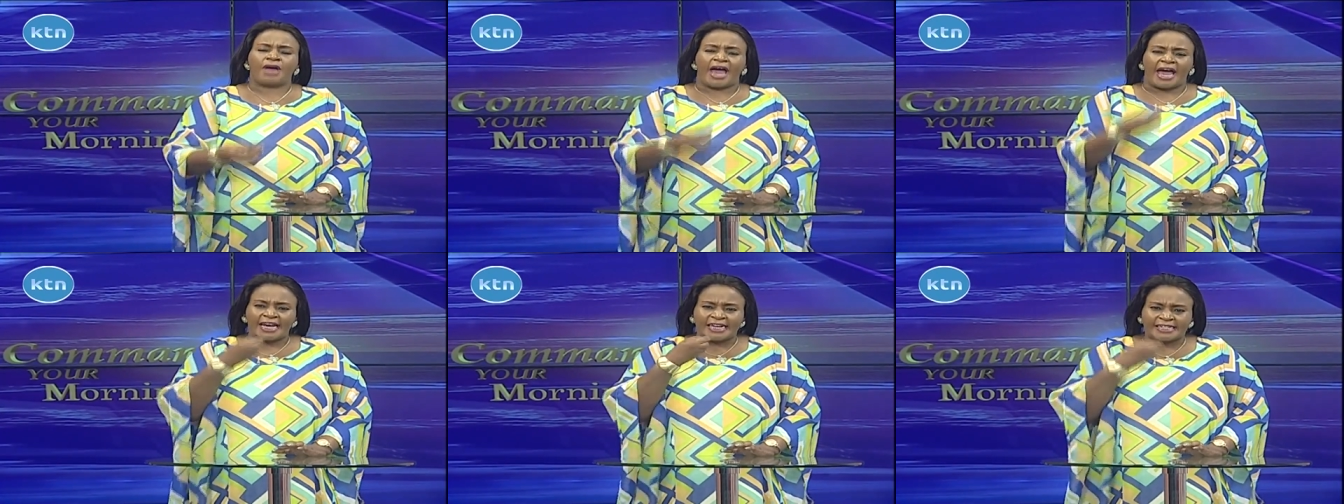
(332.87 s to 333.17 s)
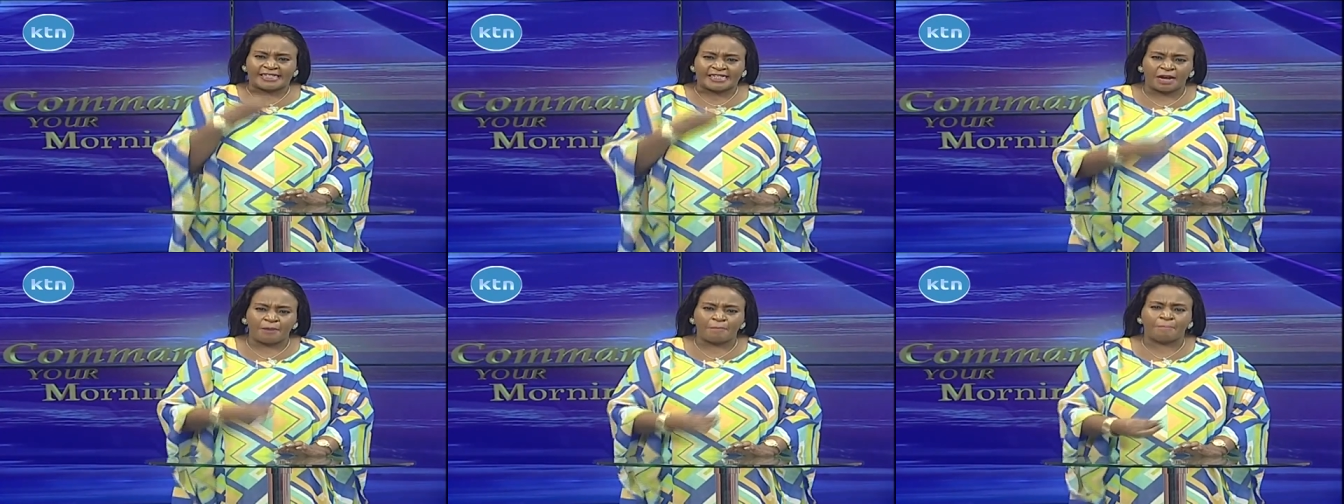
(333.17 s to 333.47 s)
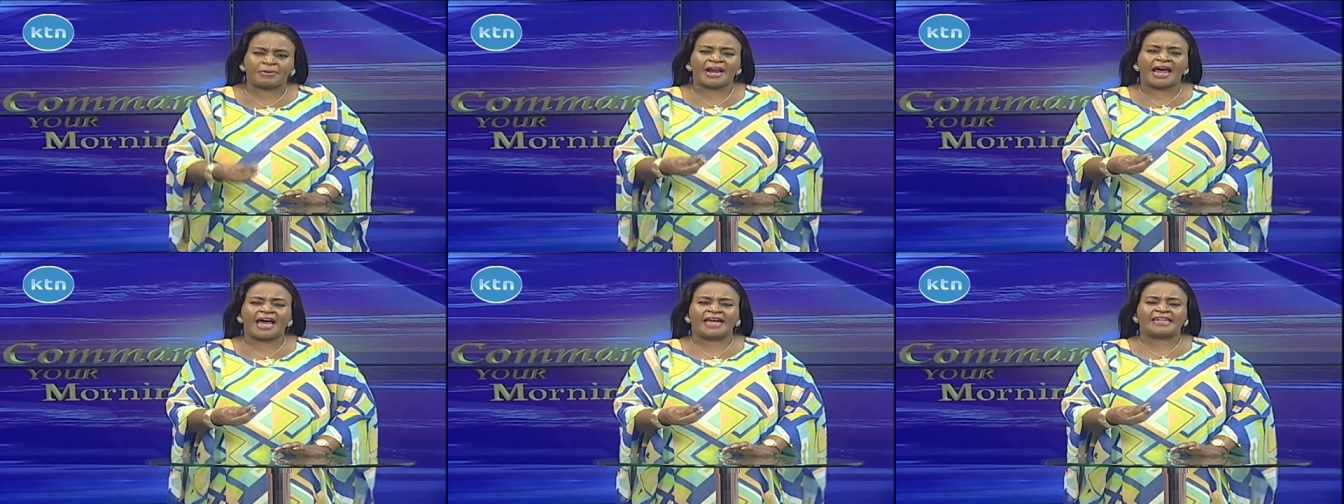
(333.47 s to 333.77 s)
we are eating
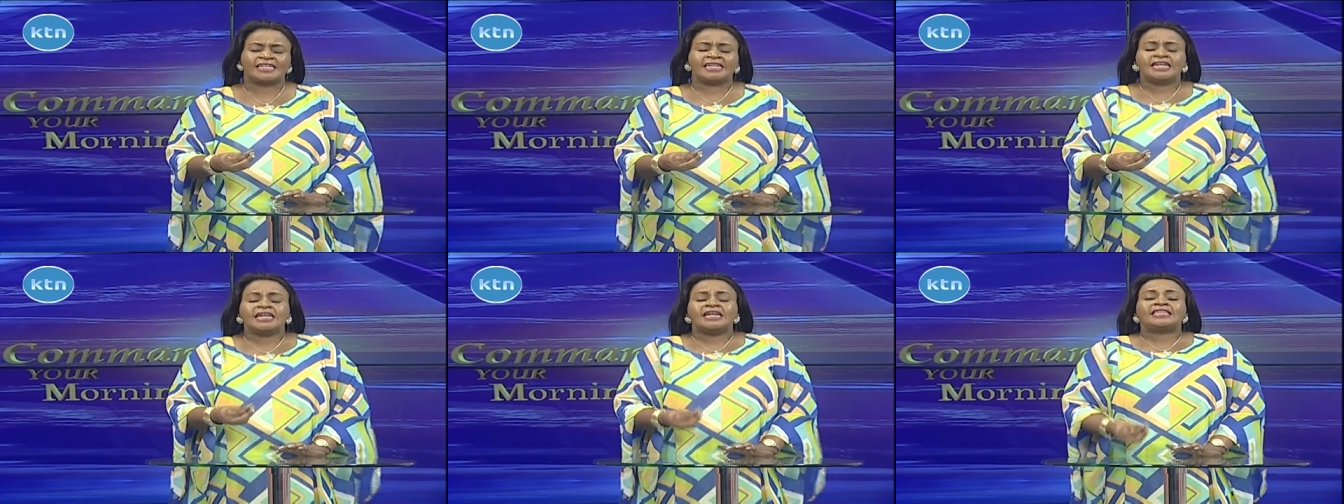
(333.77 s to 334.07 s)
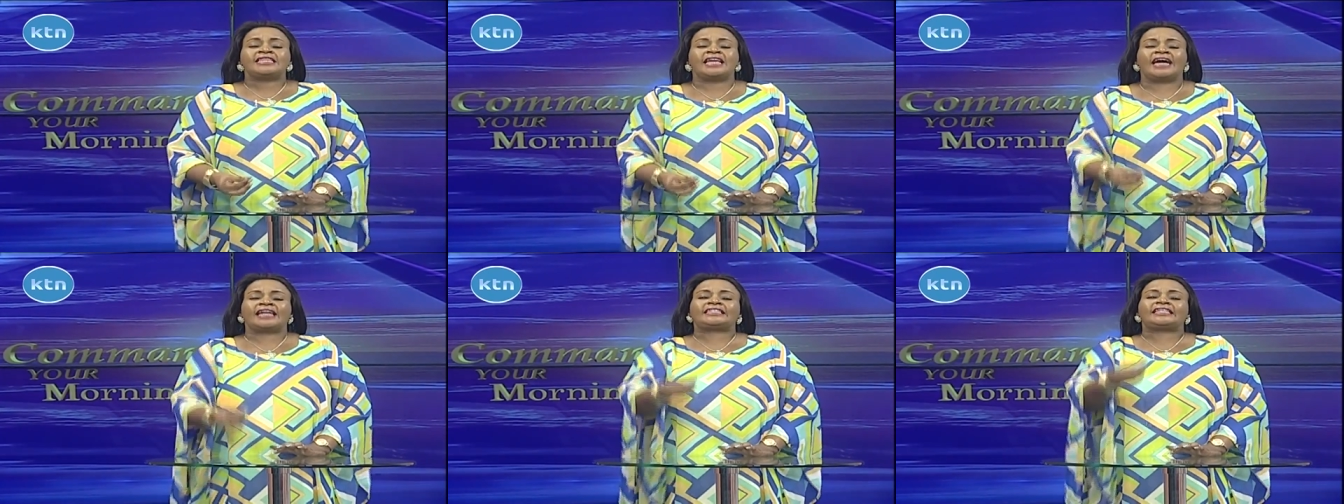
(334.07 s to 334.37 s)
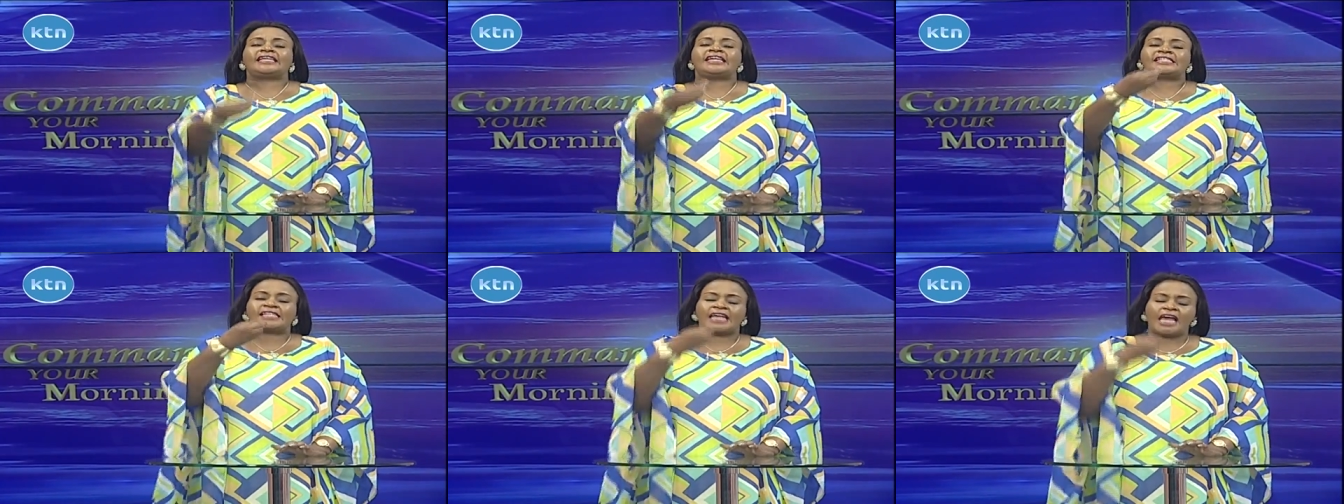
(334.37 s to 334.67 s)
bread that
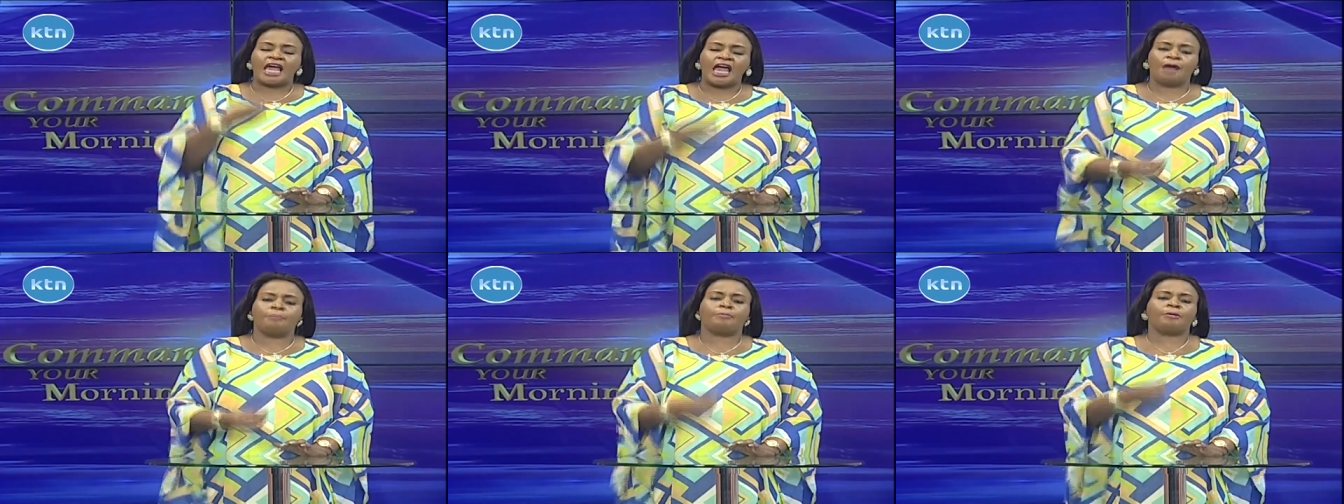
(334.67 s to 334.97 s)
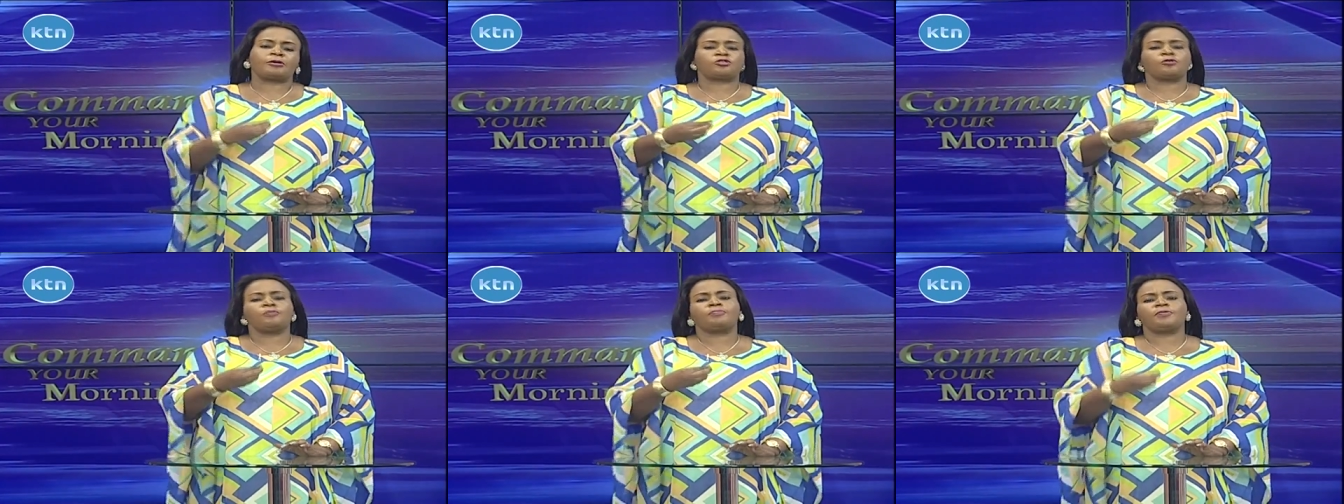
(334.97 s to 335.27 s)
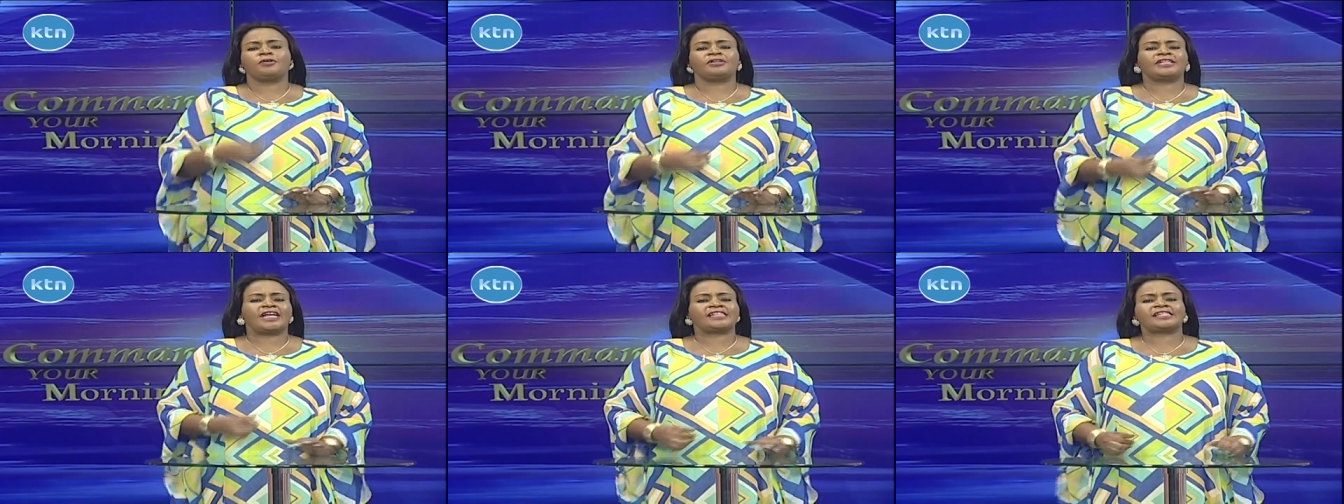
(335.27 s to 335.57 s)
is able to
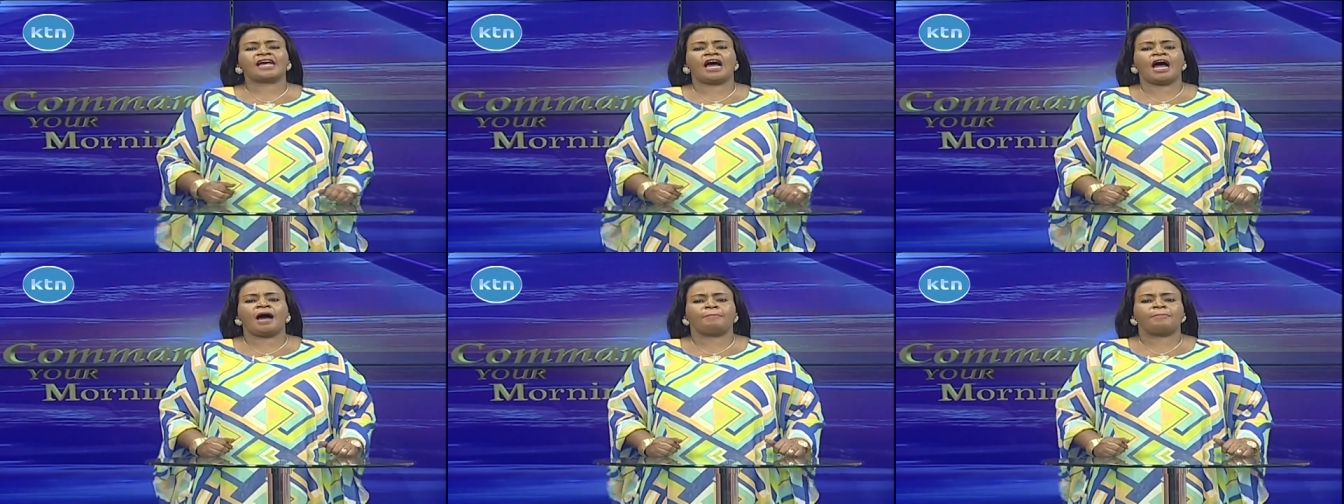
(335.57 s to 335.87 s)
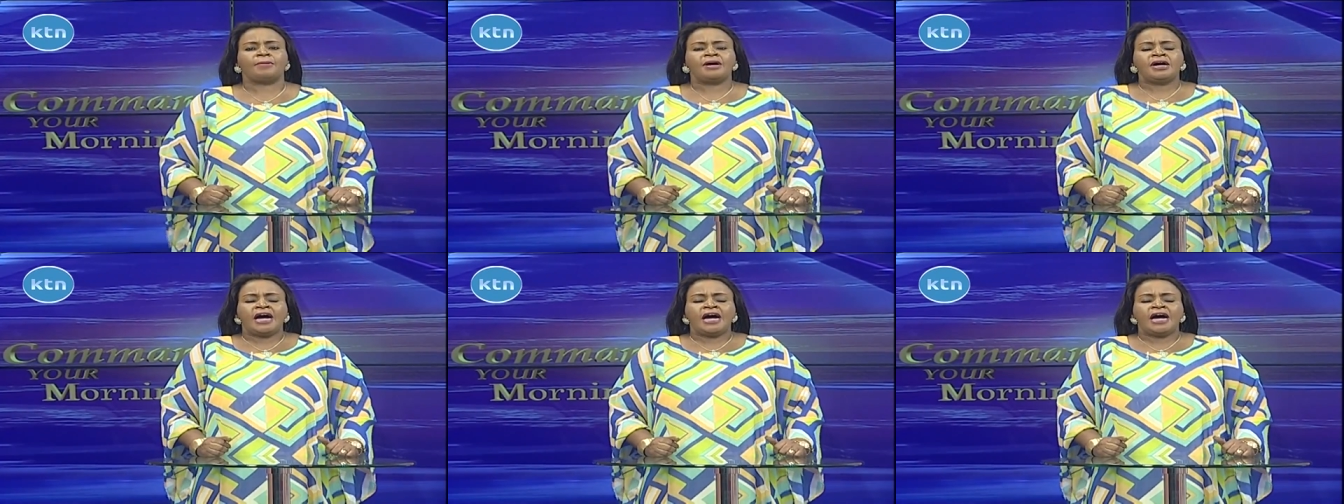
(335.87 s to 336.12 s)
build us up